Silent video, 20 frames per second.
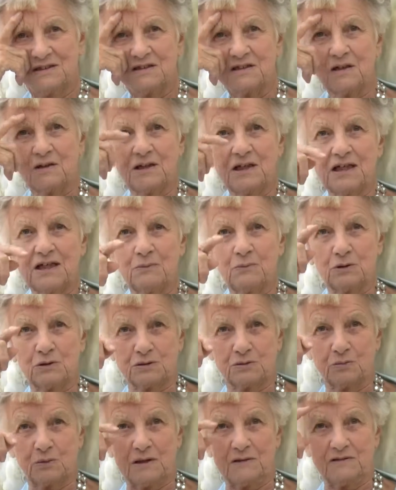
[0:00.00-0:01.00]
You know, he
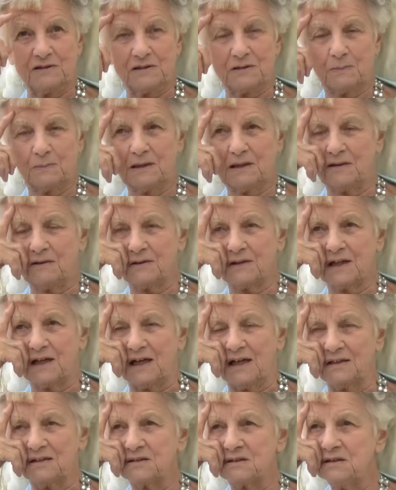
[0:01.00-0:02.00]
was worried about
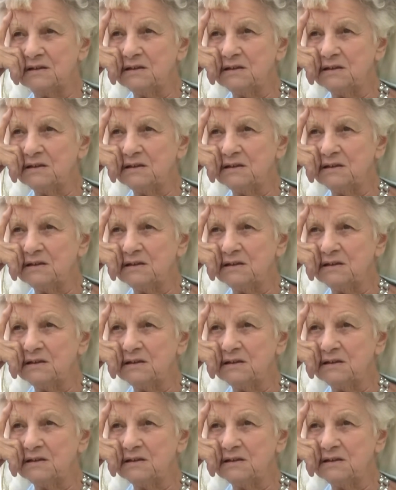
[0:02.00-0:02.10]
that,